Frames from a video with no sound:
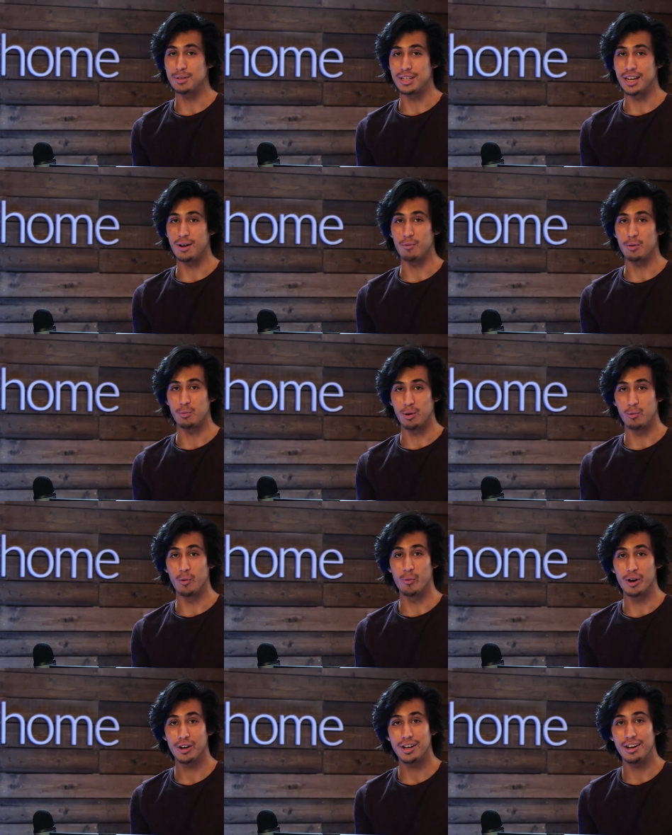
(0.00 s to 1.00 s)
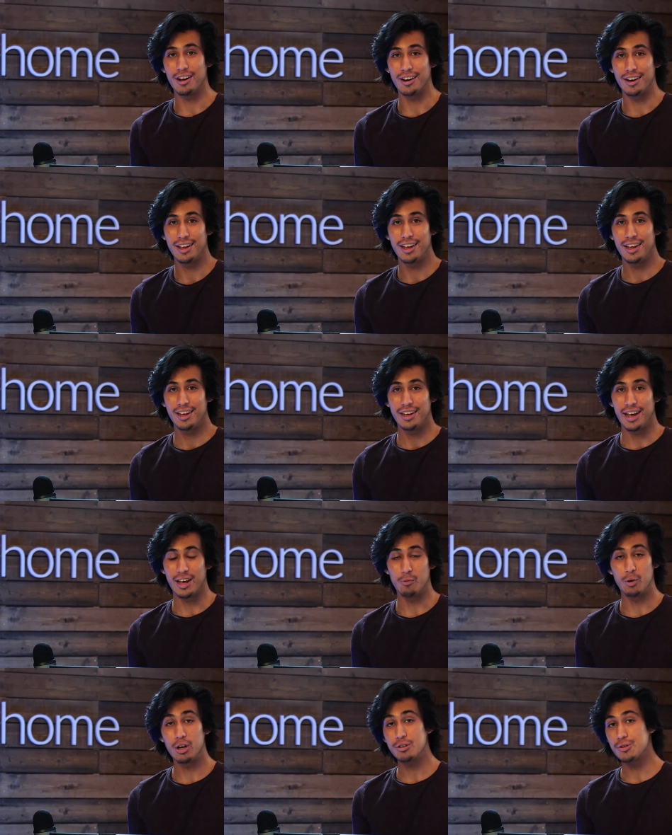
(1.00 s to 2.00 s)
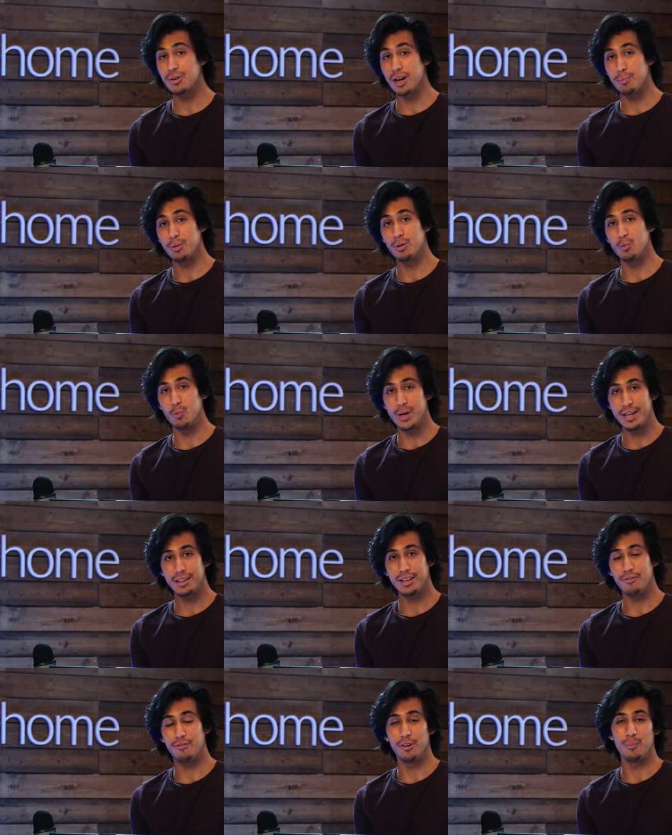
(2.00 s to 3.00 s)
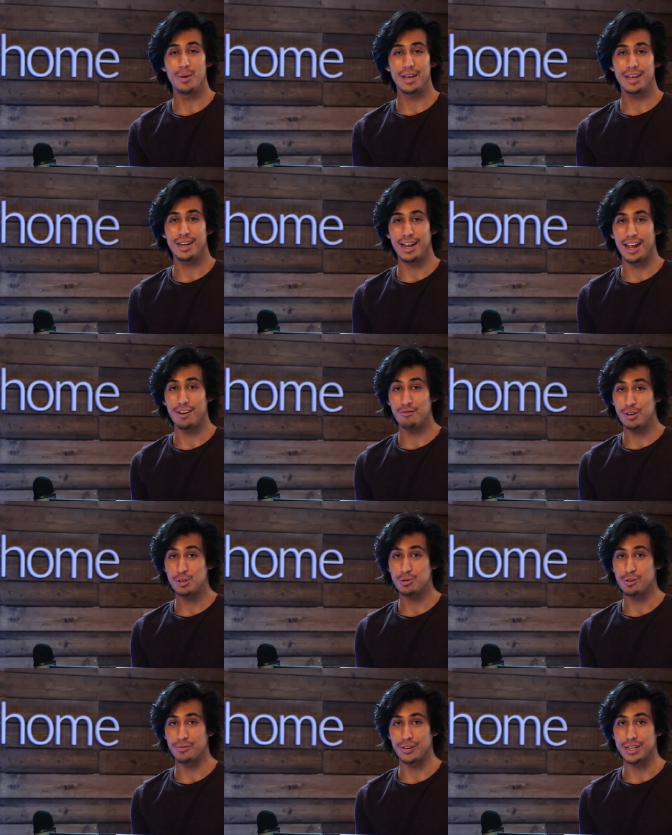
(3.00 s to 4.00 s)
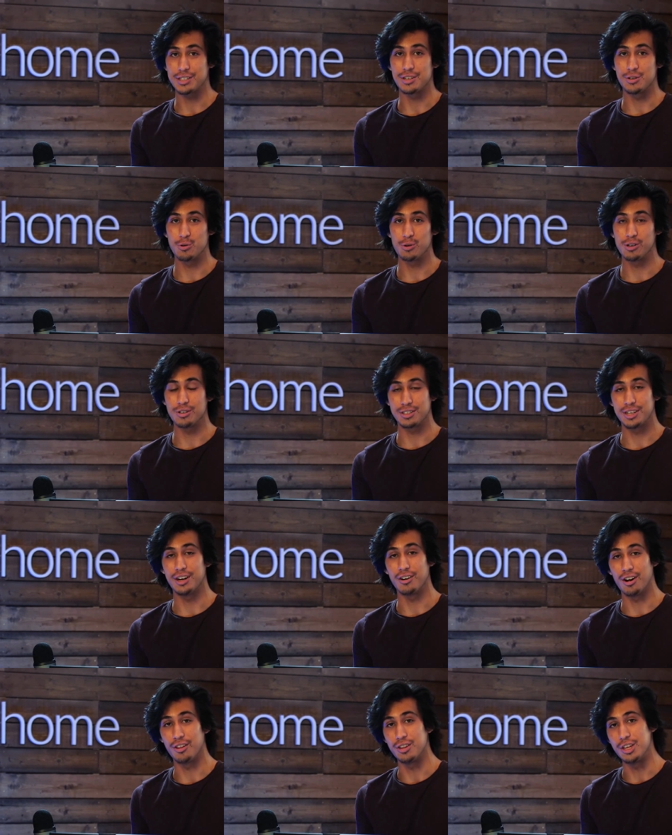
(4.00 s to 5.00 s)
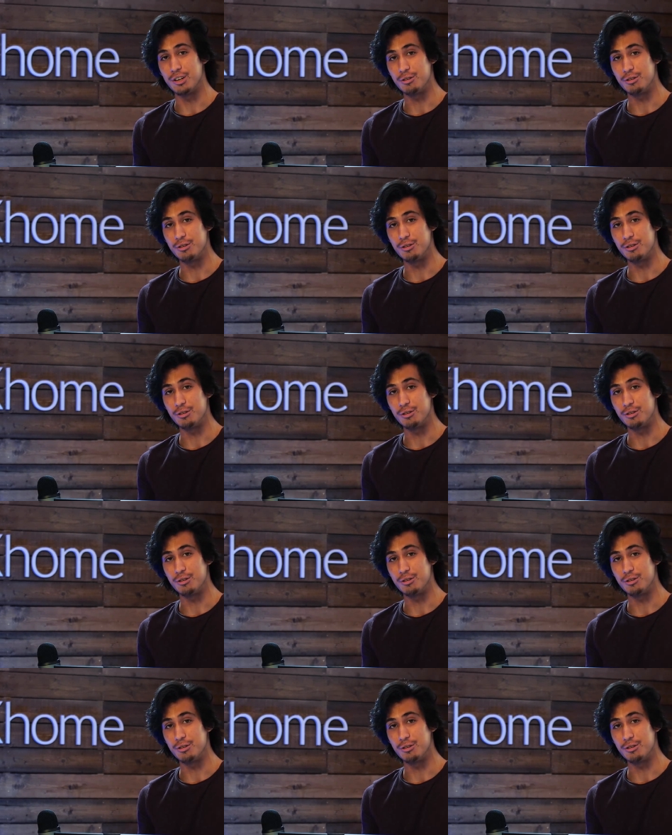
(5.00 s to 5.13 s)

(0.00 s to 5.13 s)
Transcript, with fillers: up to date with what we're working on. And we also upload weekly filmmaking and visual effects tutorials here on the